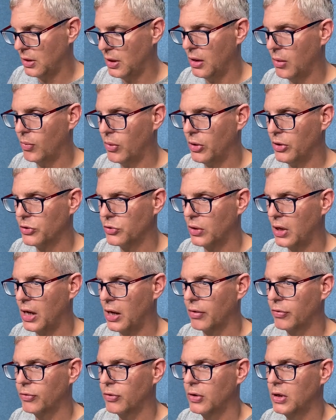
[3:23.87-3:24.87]
I want to
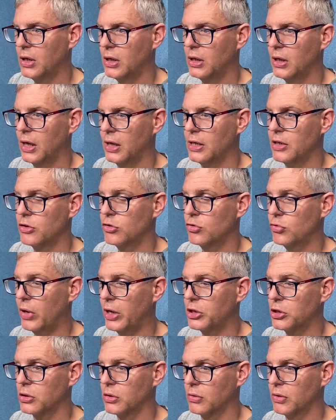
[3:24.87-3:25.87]
have an
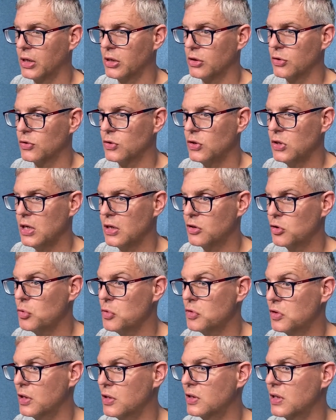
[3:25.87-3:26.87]
instruction, and you see as soon
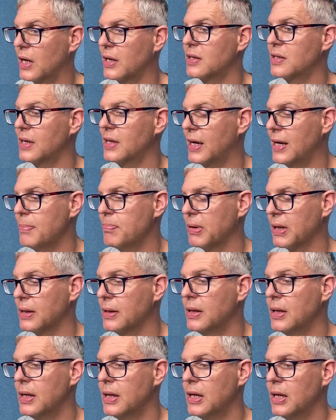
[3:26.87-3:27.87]
as I start
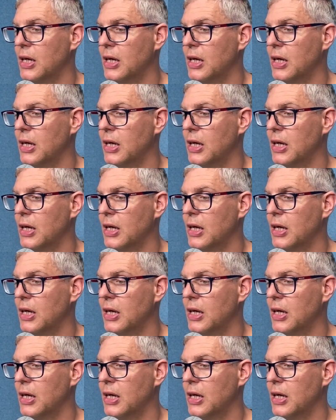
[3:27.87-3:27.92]
typing,